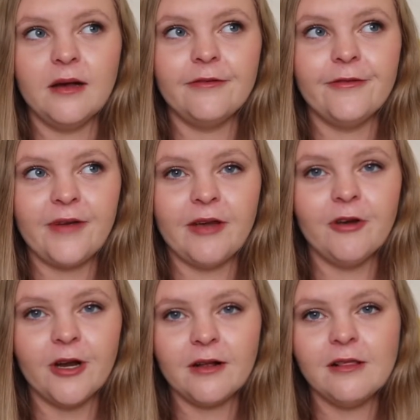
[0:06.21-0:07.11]

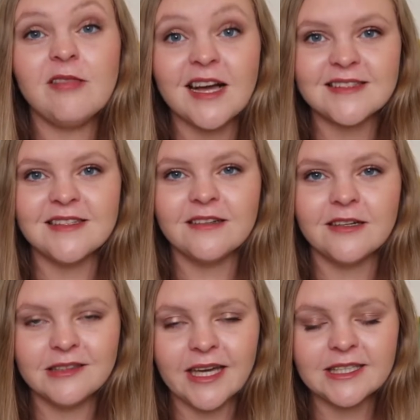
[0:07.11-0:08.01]
favorite classic
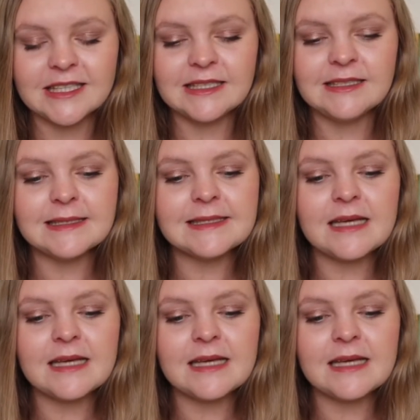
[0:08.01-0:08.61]
collections.